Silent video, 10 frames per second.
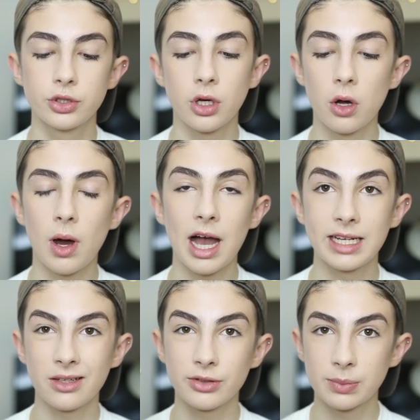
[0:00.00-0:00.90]
So
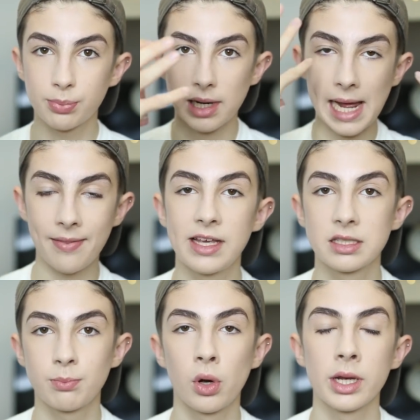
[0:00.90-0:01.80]
I'll spray it at
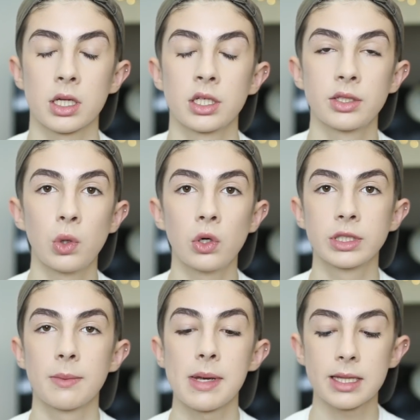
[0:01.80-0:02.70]
this point because it will
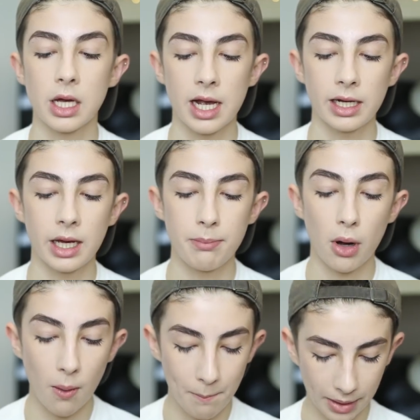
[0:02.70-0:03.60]
also make the highlight
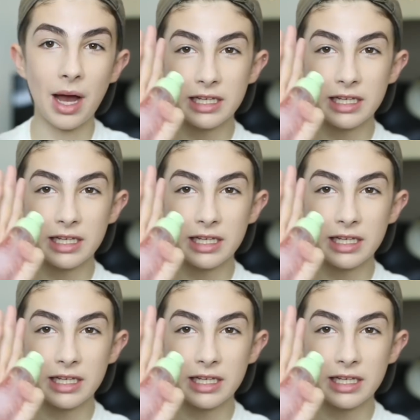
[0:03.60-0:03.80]
pop.